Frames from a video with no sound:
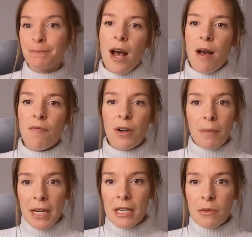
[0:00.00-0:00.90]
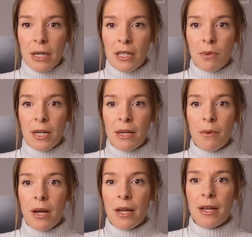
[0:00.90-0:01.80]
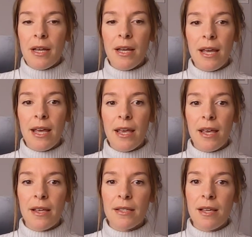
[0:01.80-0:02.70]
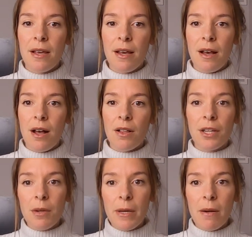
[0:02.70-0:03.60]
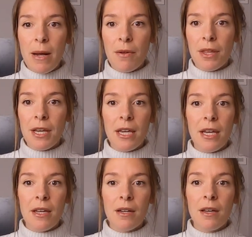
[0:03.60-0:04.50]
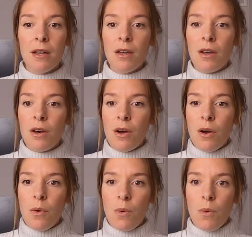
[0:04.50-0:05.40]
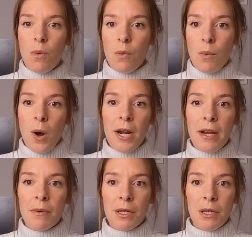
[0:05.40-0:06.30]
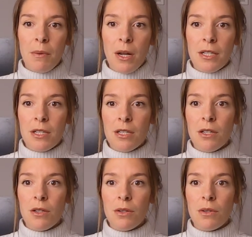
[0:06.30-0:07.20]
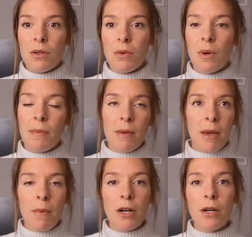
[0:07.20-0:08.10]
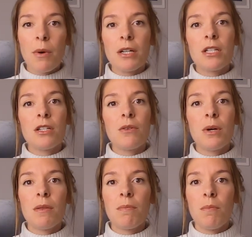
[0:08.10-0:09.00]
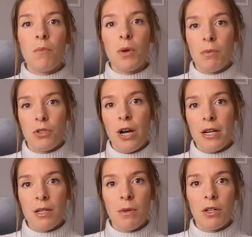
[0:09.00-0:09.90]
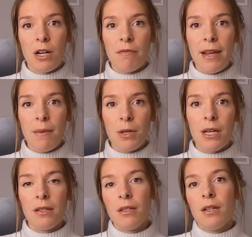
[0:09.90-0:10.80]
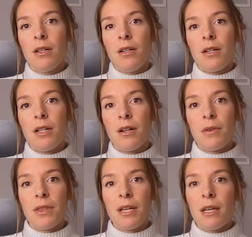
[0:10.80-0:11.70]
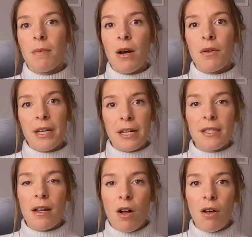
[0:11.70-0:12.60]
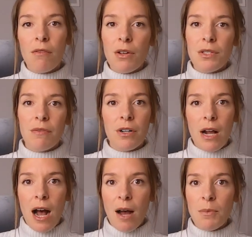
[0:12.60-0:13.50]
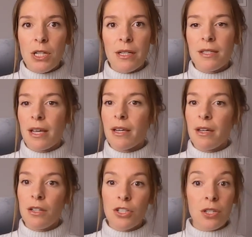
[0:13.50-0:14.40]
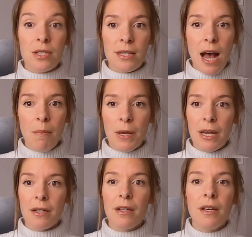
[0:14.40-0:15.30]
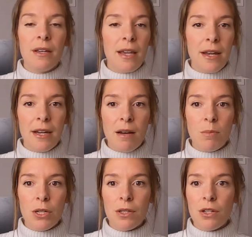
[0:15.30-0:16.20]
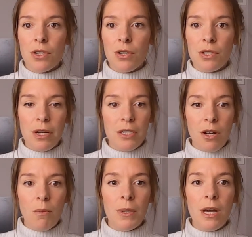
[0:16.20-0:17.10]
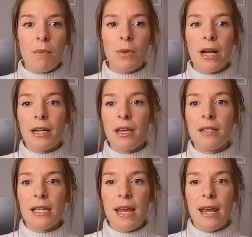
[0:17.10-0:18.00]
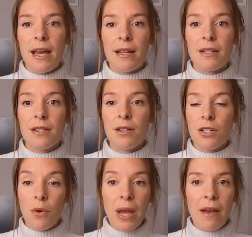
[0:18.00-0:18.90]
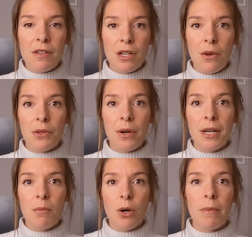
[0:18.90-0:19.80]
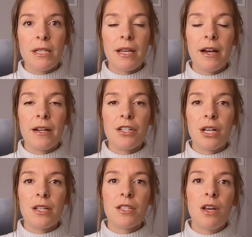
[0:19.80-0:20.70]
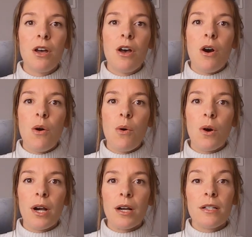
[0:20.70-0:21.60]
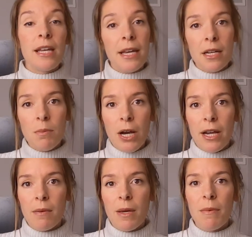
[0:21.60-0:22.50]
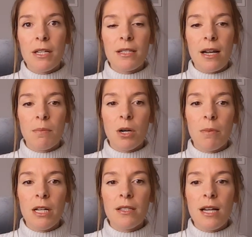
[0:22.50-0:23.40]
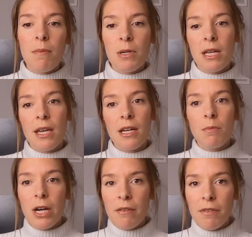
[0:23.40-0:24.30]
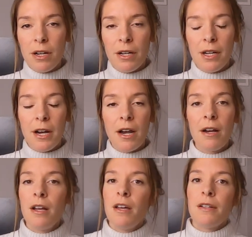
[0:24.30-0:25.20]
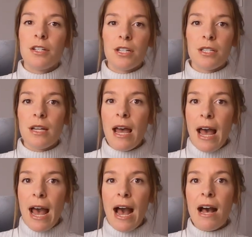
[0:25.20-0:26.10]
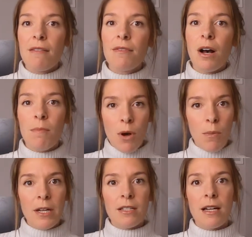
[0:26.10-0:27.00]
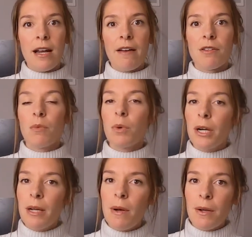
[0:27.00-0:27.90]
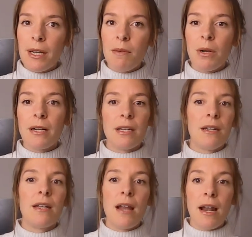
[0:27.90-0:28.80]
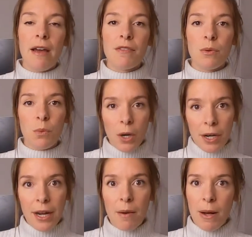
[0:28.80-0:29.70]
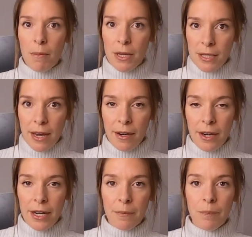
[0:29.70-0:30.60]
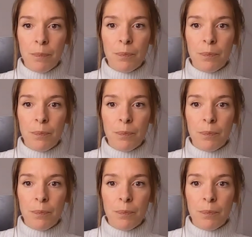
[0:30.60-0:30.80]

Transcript: For me, 2021 is a little bit about thinking what I really want to do, what me and my partner want to do with trying to build our family, and thinking about, like I said, all of those different options, like just stopping, getting on birth control so I don't become pregnant and don't have to go through any more miscarriages, or taking a break. Maybe it's not a permanent stop, but taking a break for a year to just have a moment to not have to worry about getting pregnant and not have to worry about miscarrying.